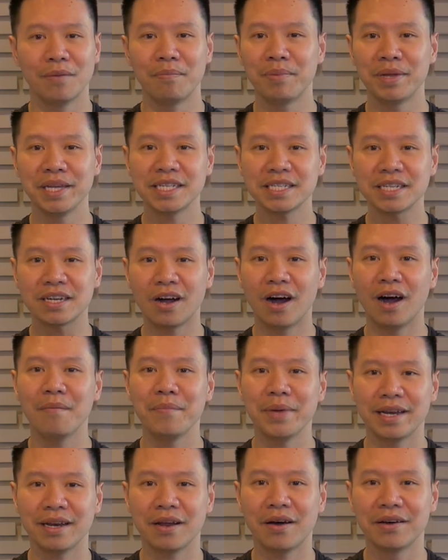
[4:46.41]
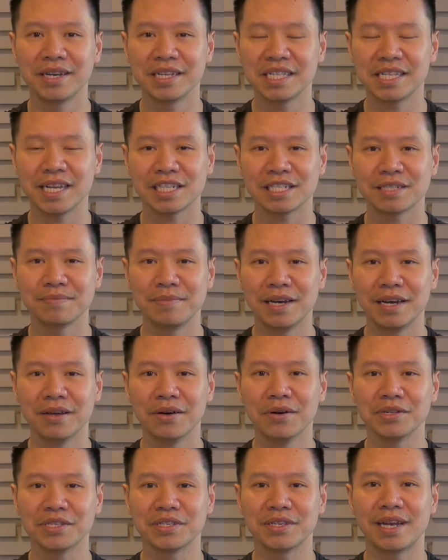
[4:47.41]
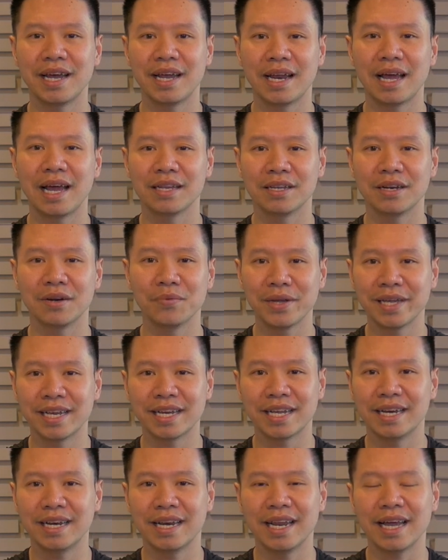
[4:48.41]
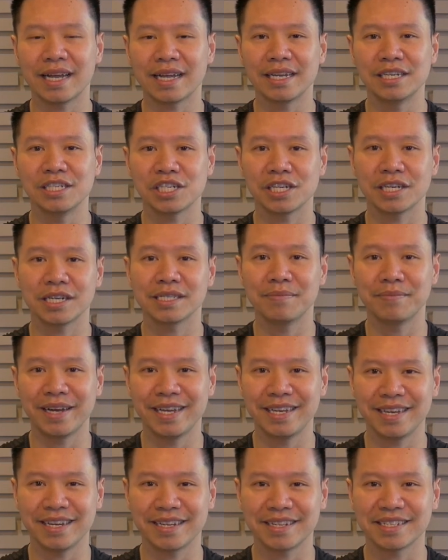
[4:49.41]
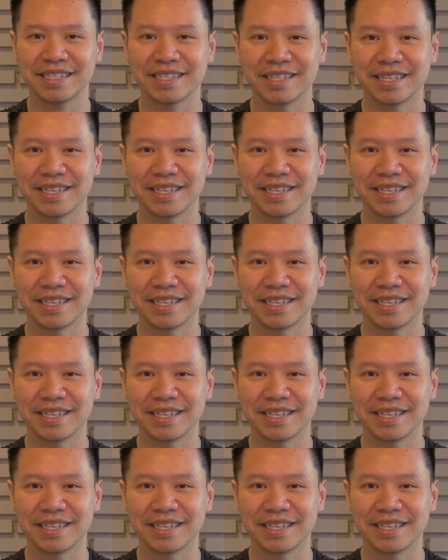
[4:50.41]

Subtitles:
Please comment on the section below so that we can connect and share some ideas.